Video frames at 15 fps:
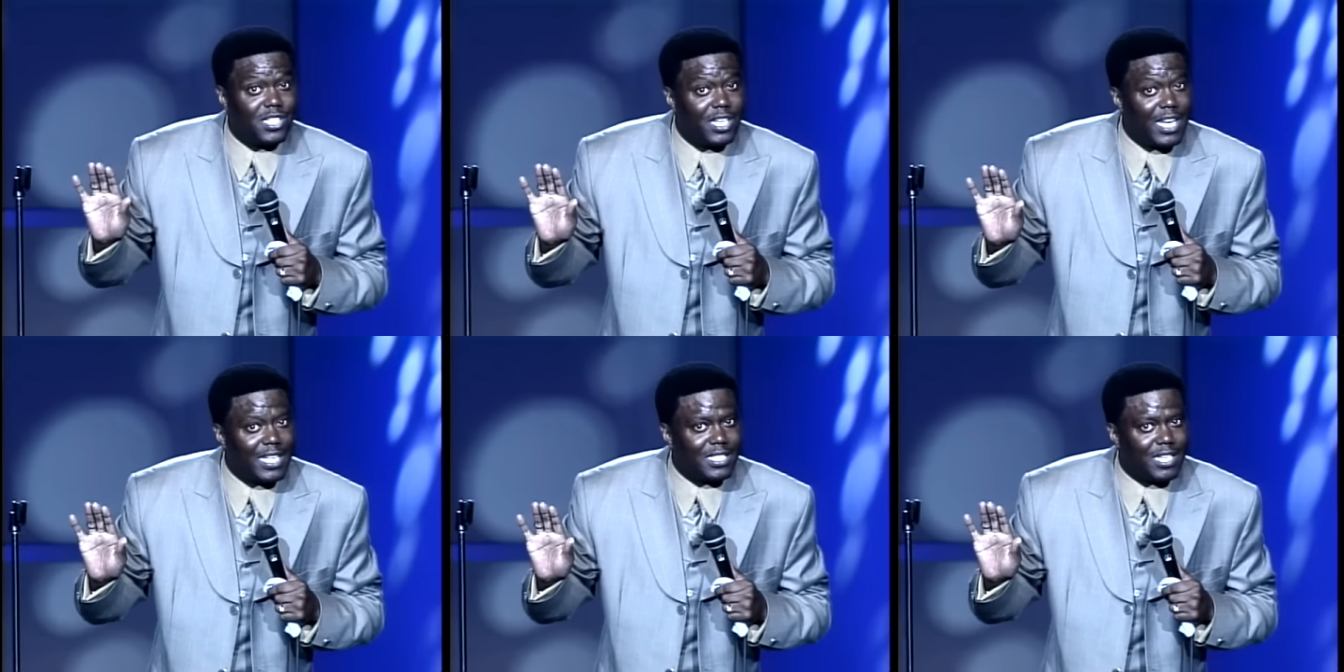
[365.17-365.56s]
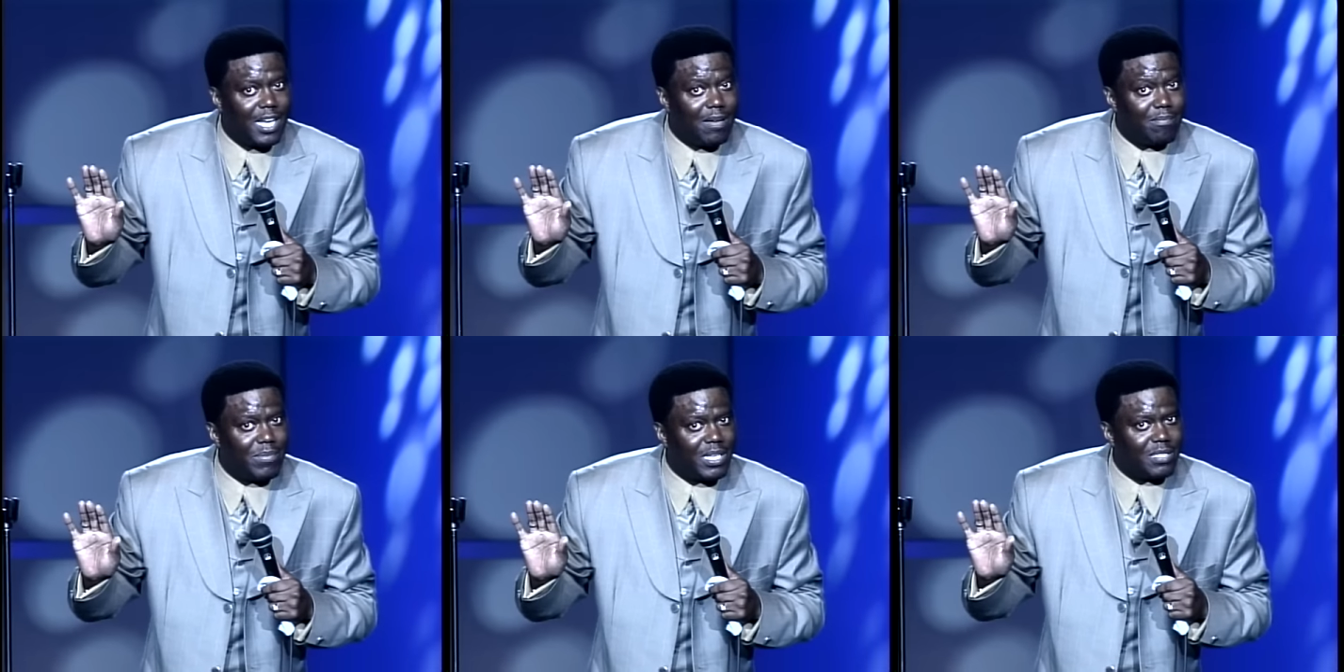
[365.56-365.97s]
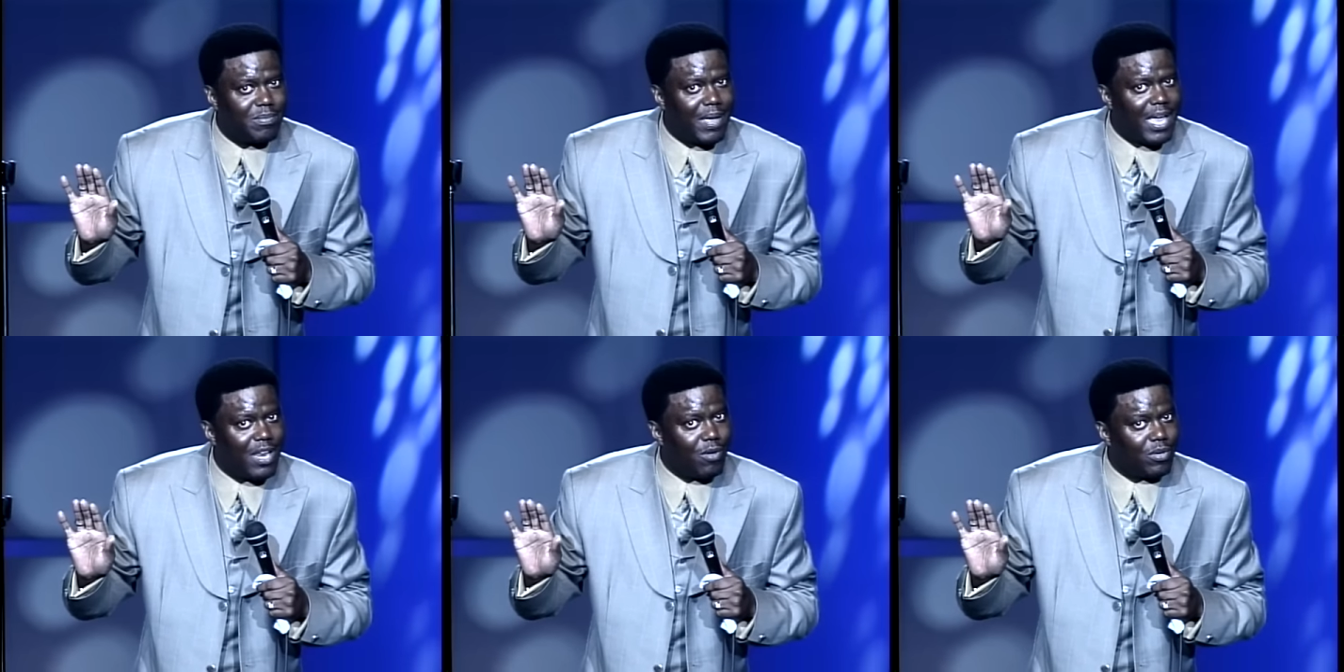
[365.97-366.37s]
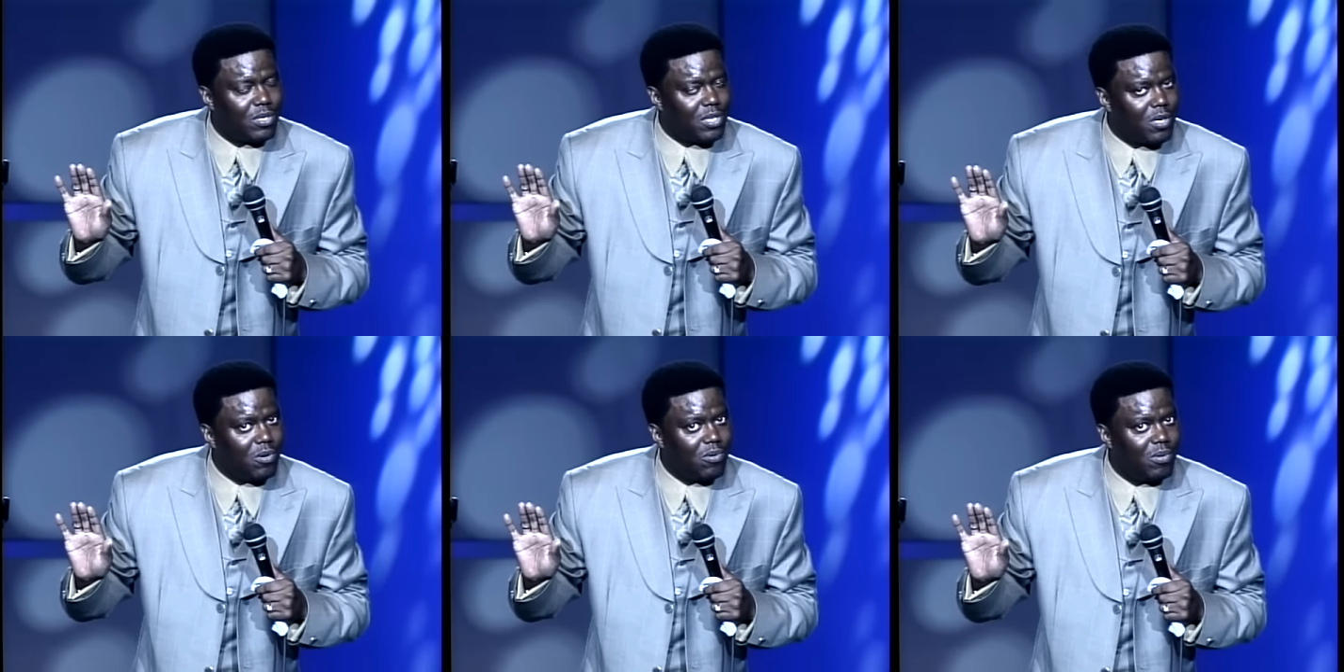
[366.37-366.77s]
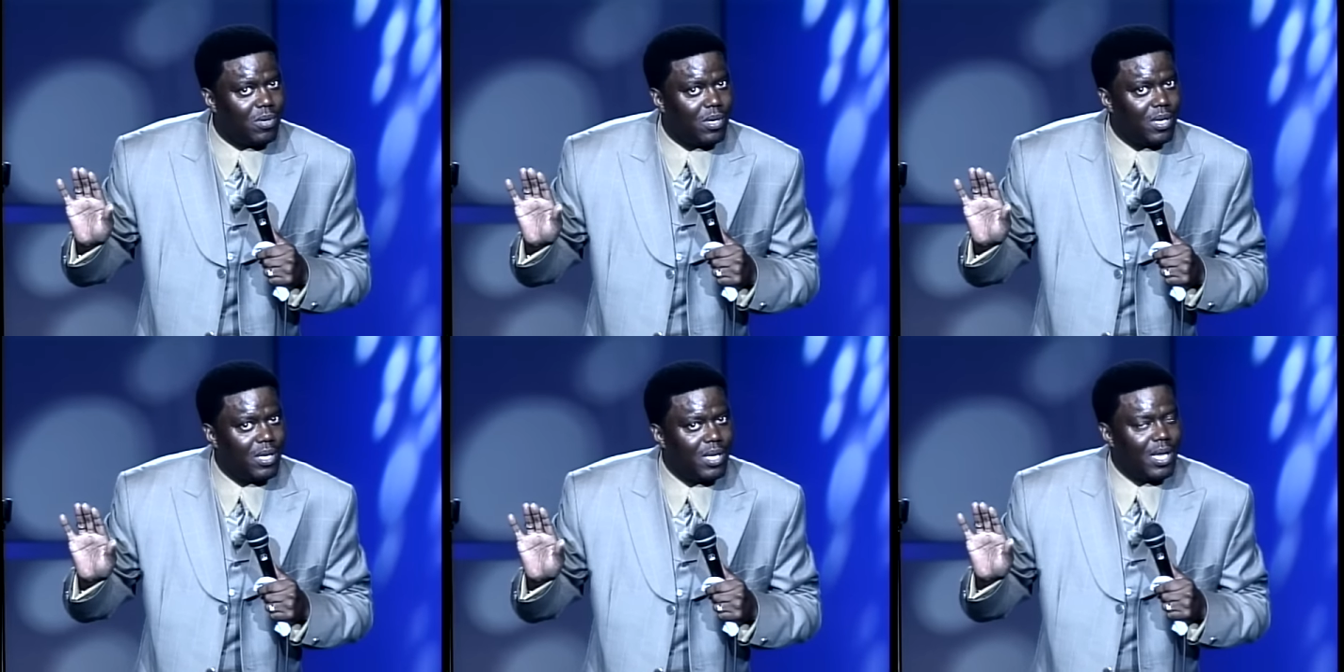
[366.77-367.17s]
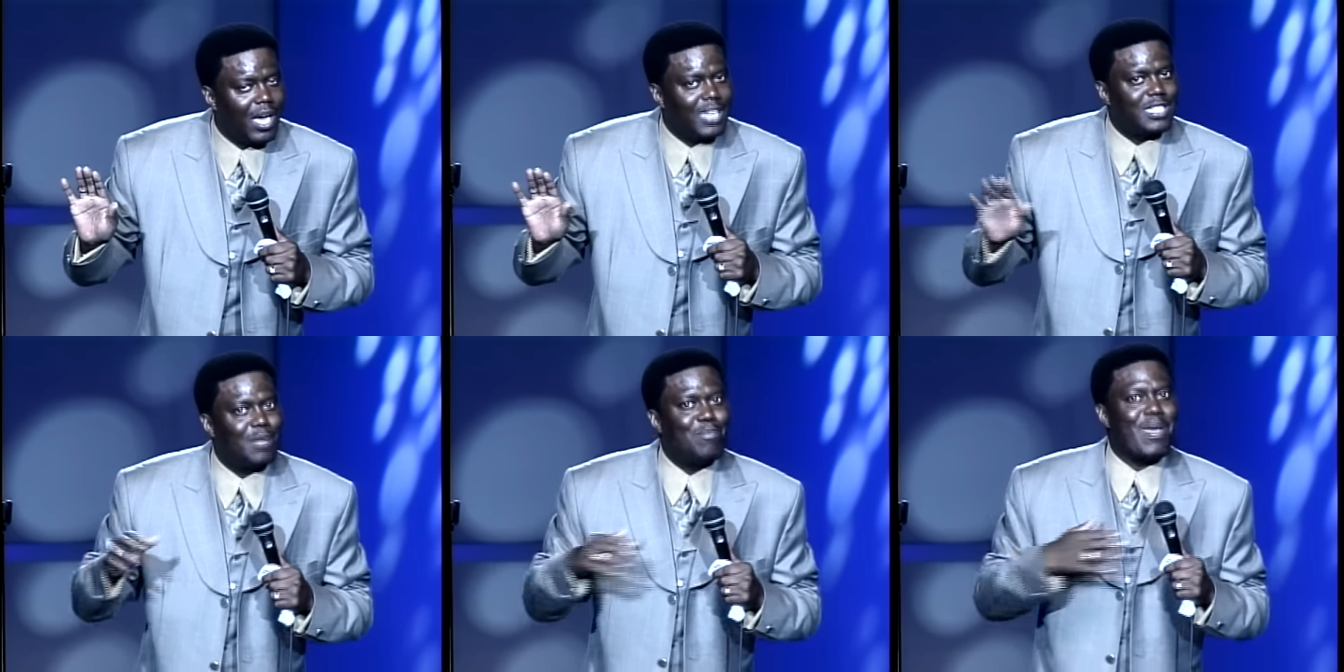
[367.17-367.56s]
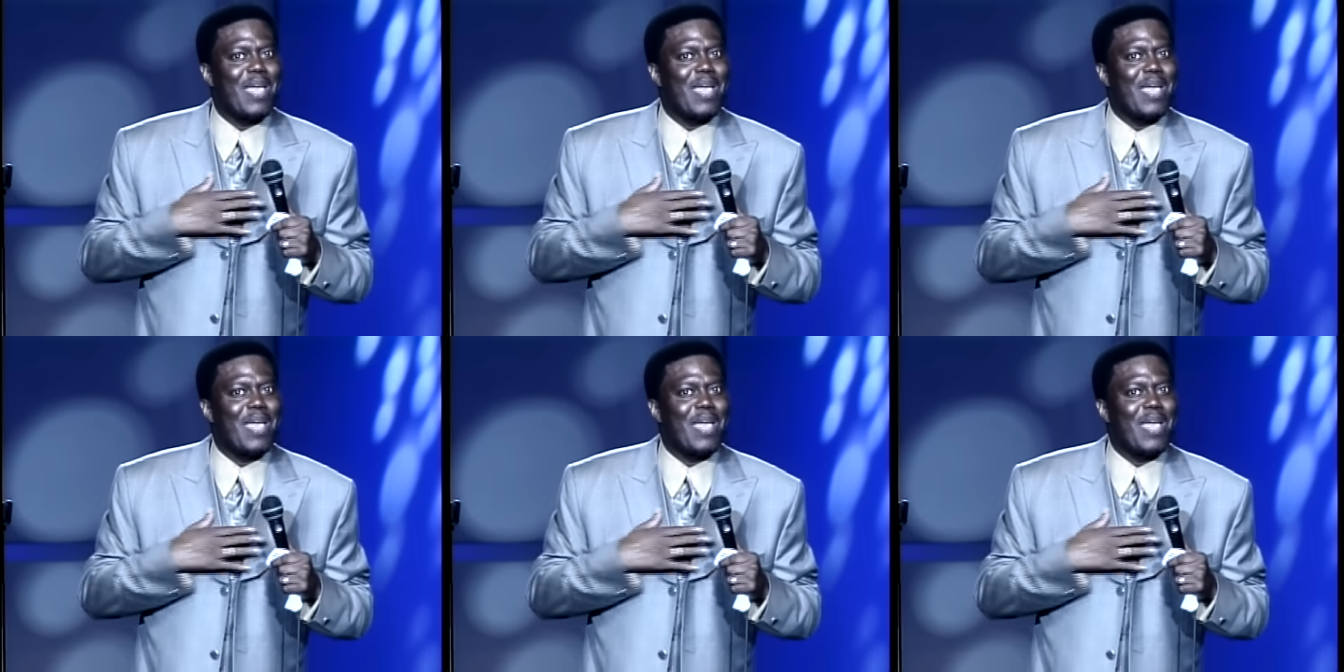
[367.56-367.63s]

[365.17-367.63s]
to see that son bitch, man, no do. I said,